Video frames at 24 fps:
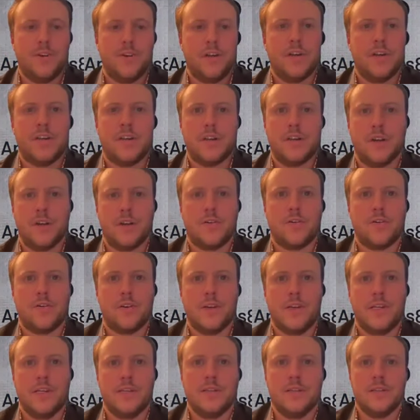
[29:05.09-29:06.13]
very
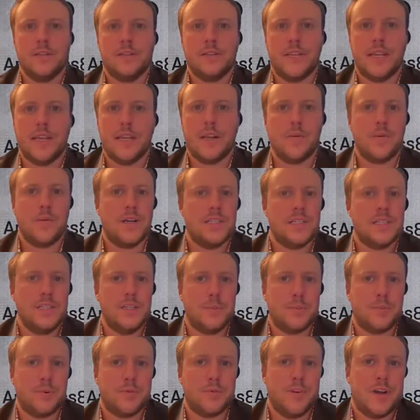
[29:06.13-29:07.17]
concrete takeaways that
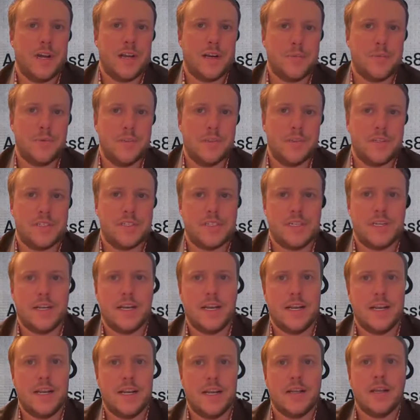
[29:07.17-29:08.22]
you provided with us
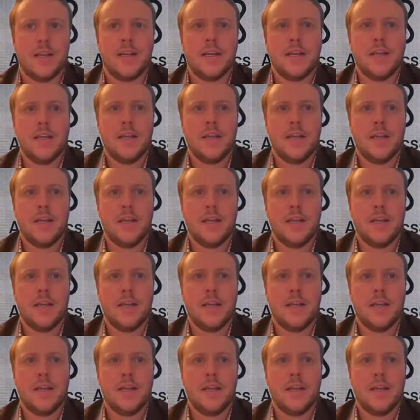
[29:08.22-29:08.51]
today.